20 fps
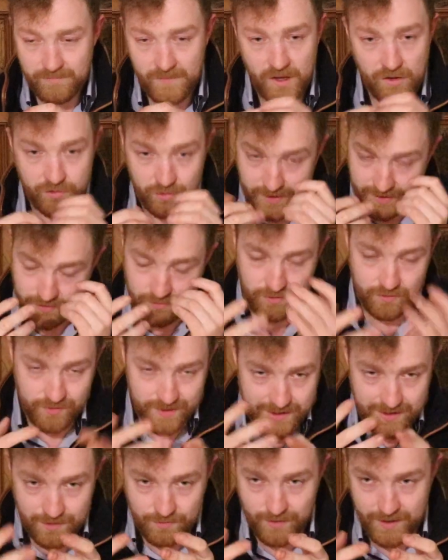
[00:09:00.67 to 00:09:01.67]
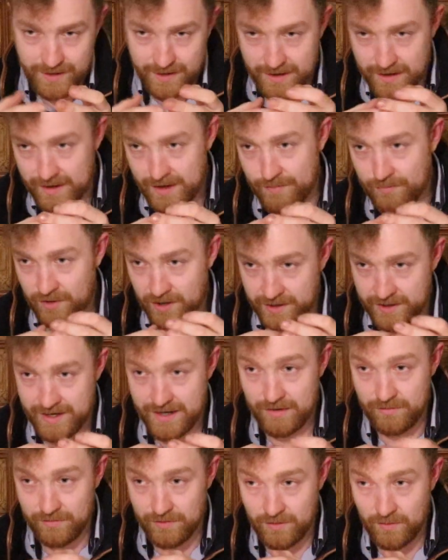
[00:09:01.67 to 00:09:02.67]
So I tinkered with it. I brought it
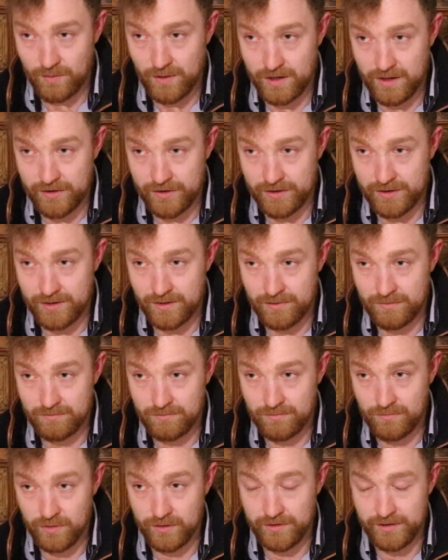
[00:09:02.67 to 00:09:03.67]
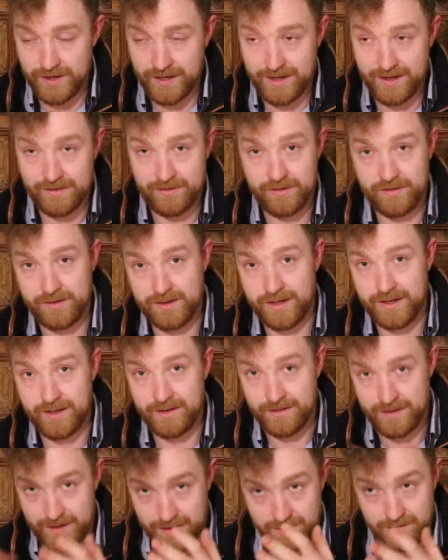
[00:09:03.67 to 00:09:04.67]
out in the water one day, as you see
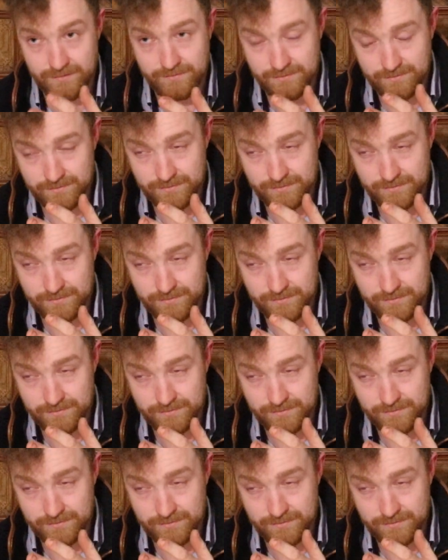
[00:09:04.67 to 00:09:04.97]
here.